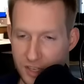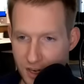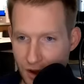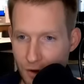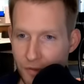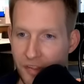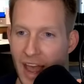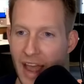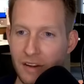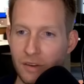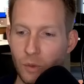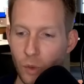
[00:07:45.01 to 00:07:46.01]
note that
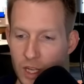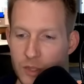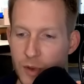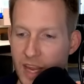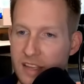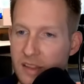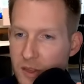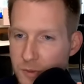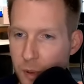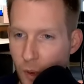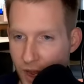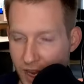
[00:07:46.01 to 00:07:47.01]
once we get to this
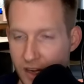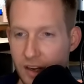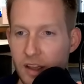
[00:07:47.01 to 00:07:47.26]
point,